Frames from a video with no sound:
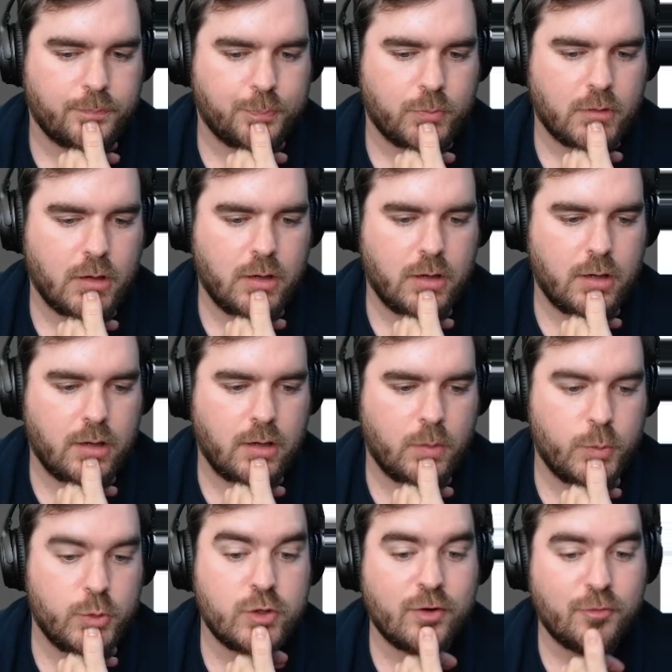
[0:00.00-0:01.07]
We
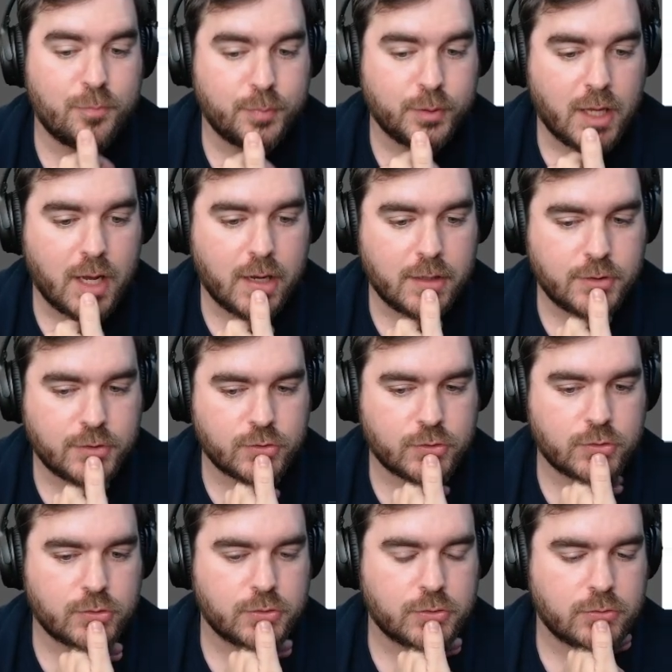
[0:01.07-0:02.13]
do have
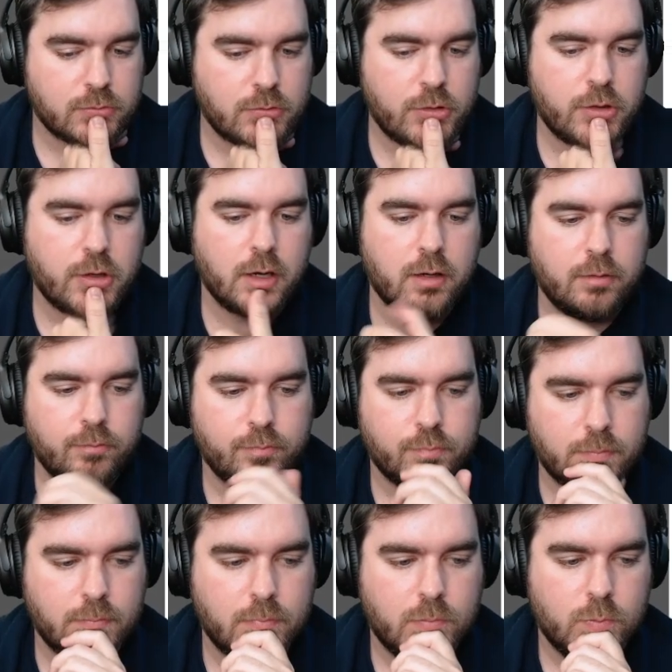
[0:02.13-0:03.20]
Blast. Okay.
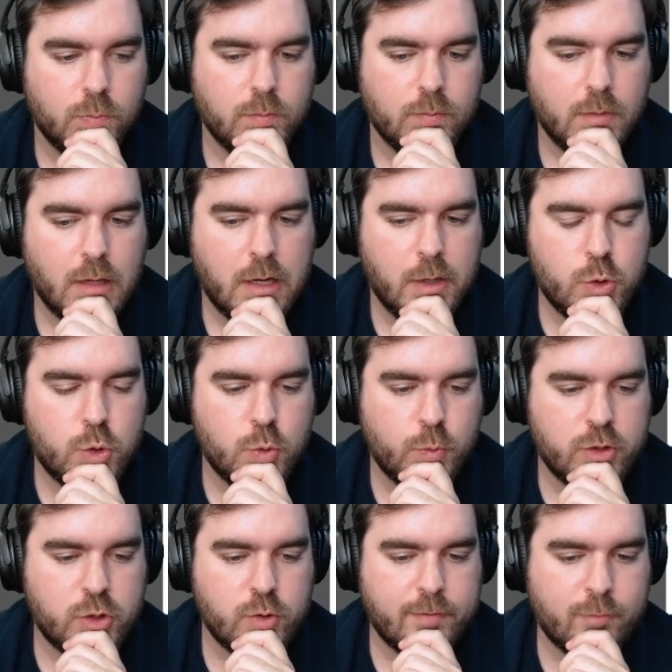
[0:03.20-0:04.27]
We
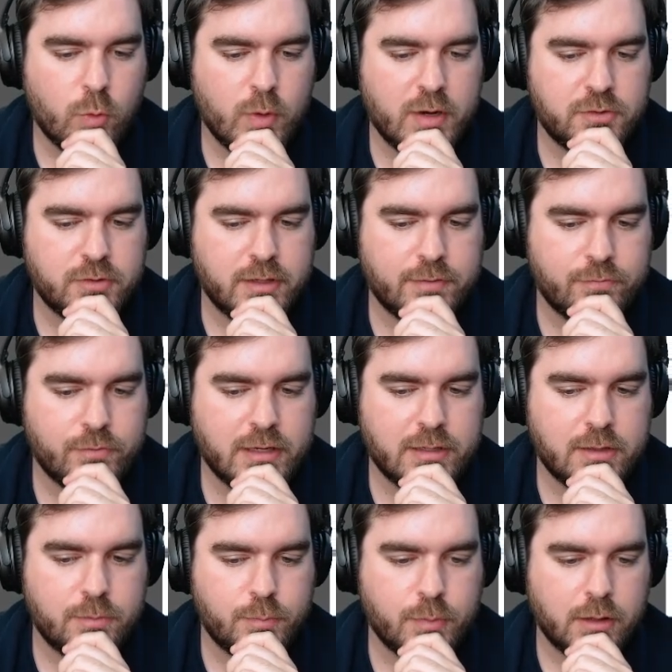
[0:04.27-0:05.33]
do have a Wasteland if
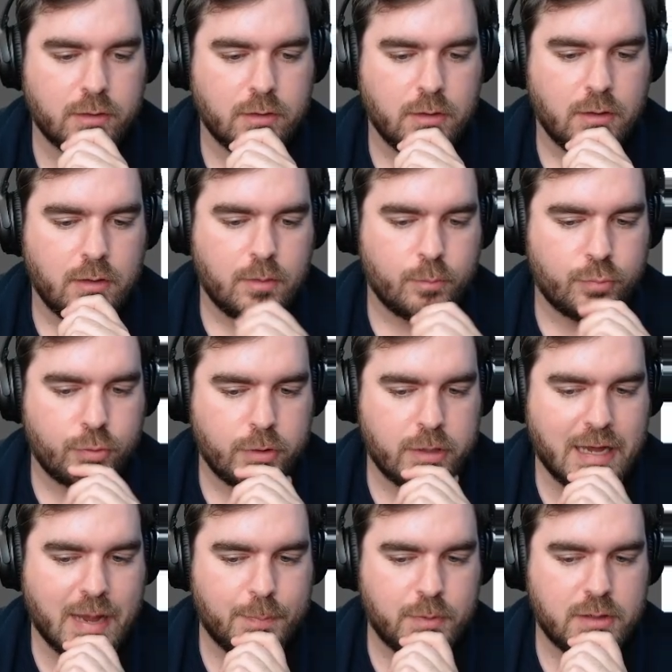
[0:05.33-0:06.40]
needed, but pretty
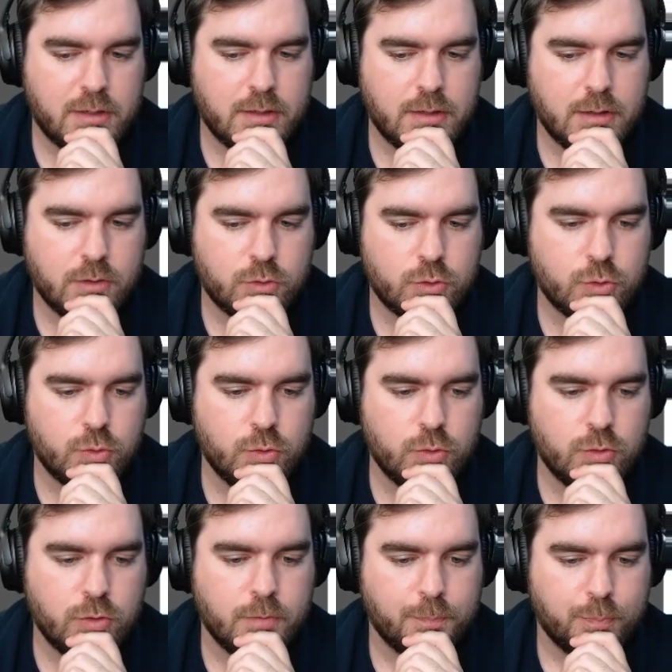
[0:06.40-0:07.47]
happy here
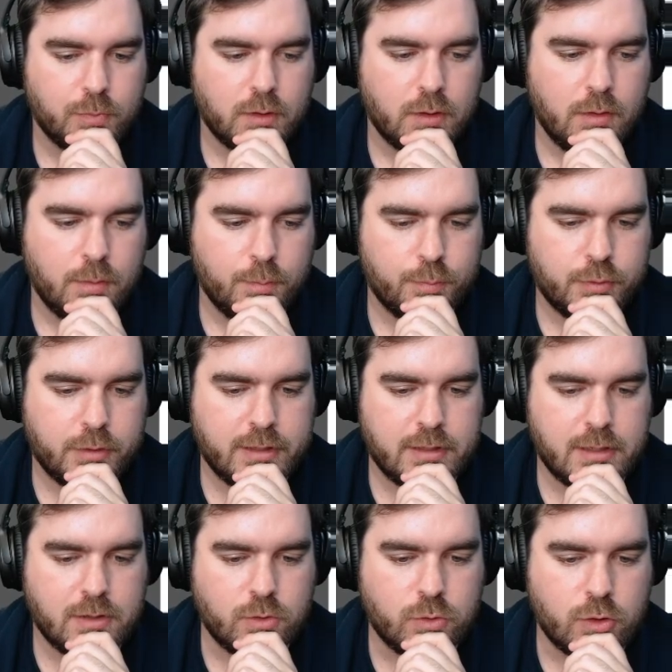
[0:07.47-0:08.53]
to play
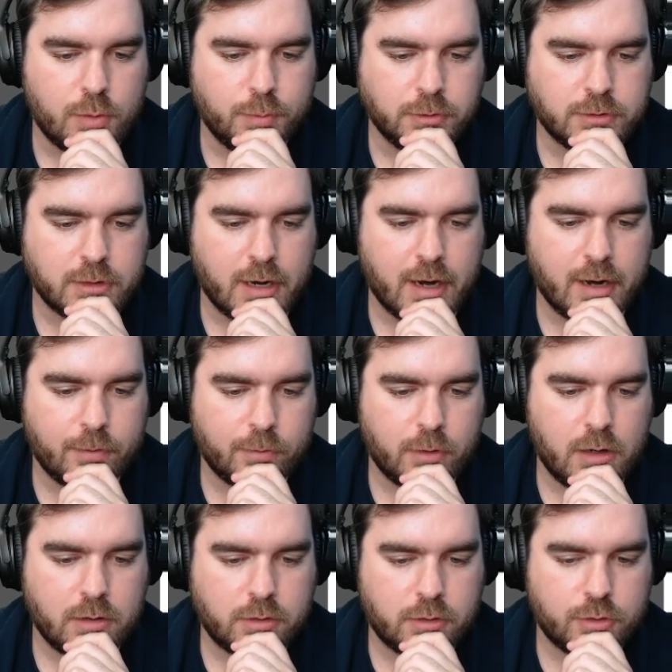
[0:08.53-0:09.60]
Ignoble
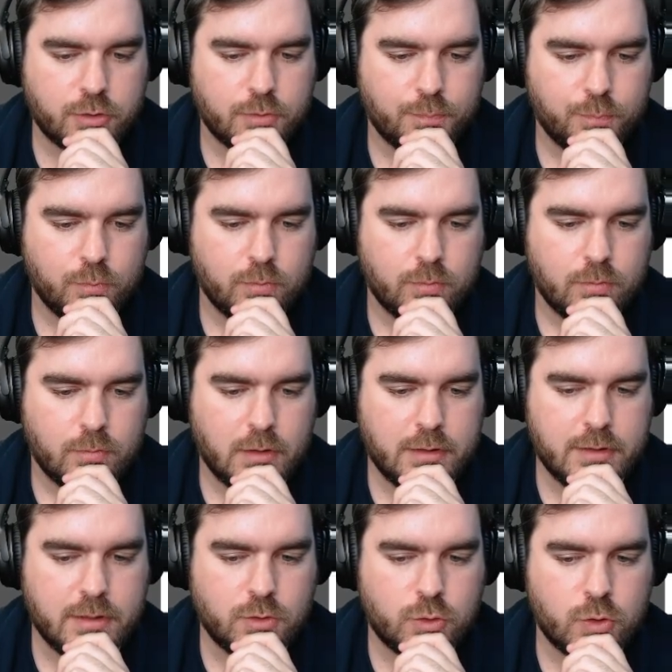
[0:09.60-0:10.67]
Hierarch, and
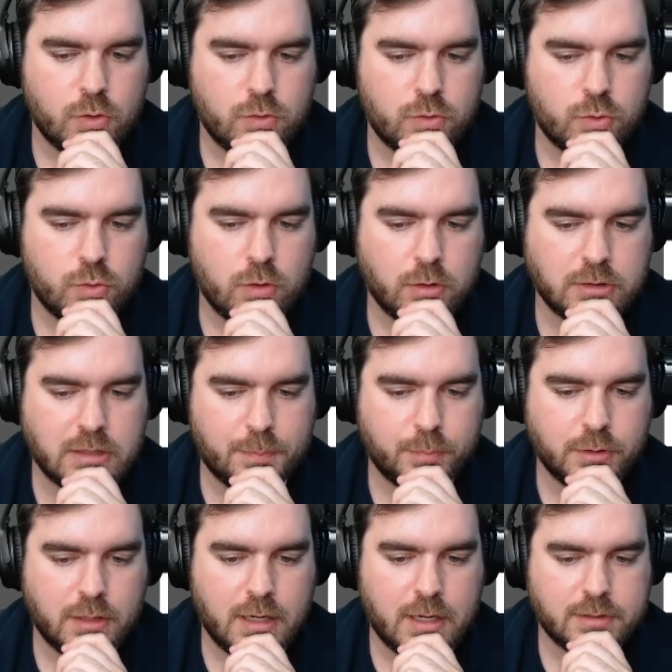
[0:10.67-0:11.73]
then turn 2 hold up
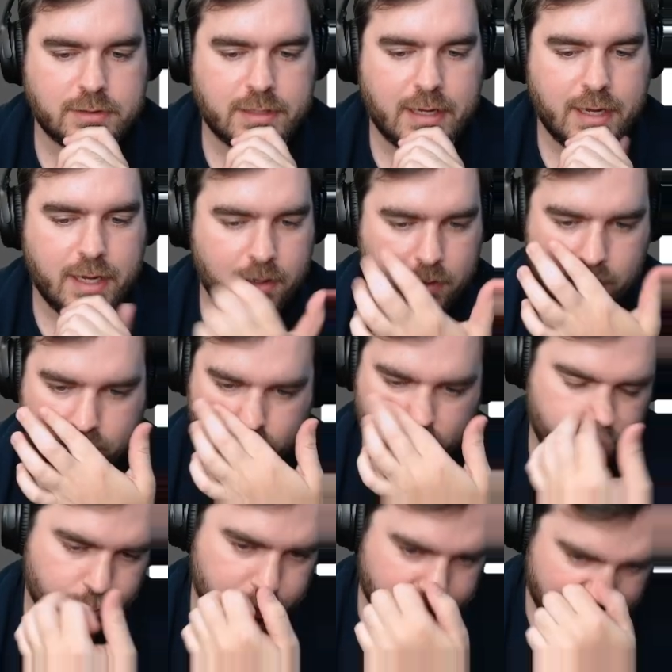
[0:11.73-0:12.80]
Blast,
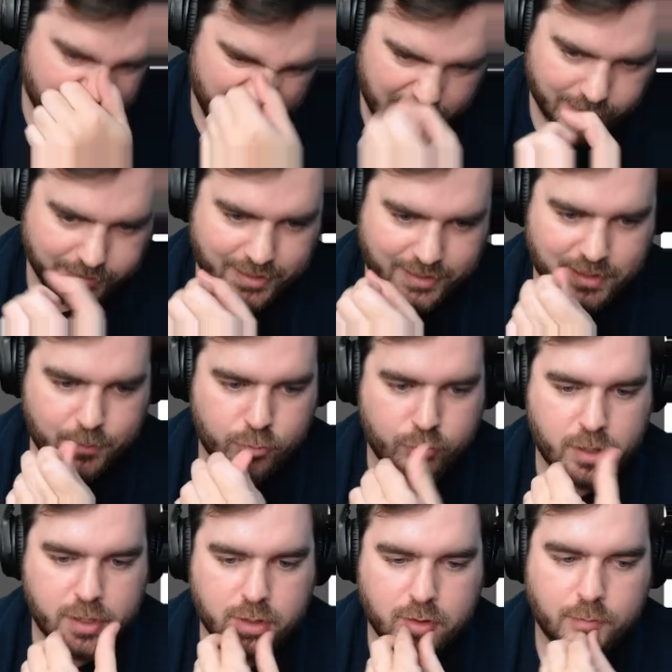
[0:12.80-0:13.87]
play Outland
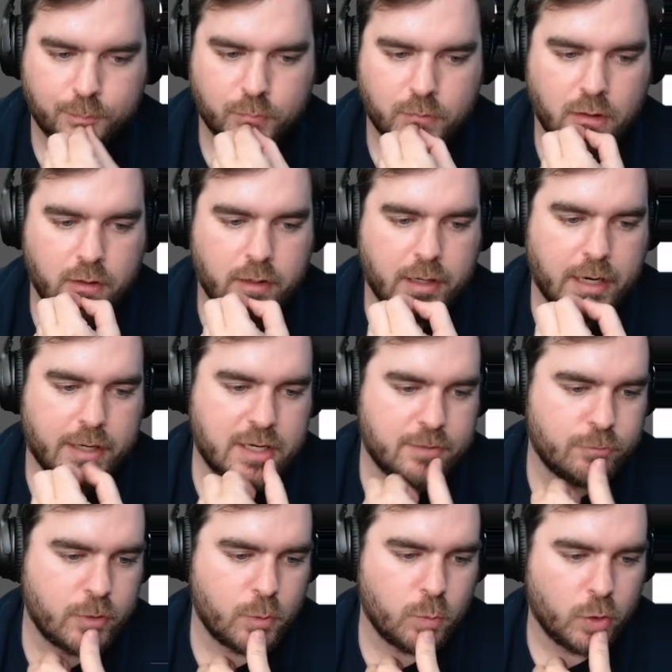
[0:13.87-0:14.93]
Liberator, and then if
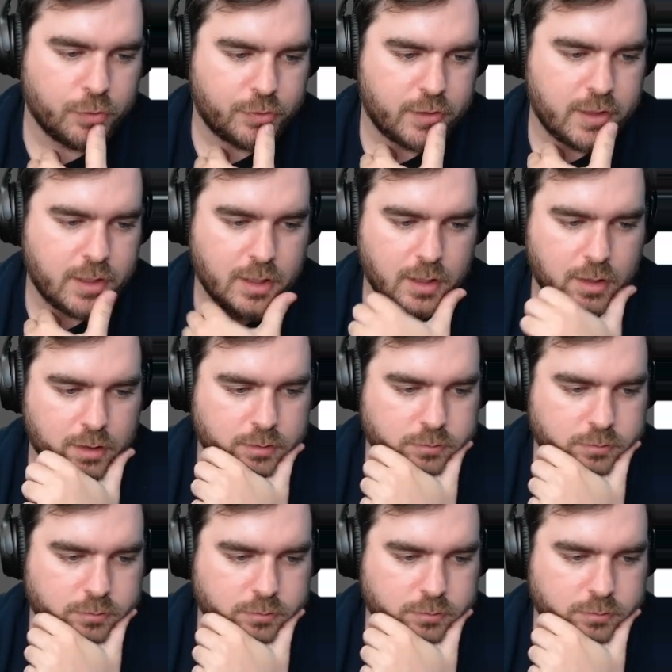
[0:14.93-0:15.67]
we want the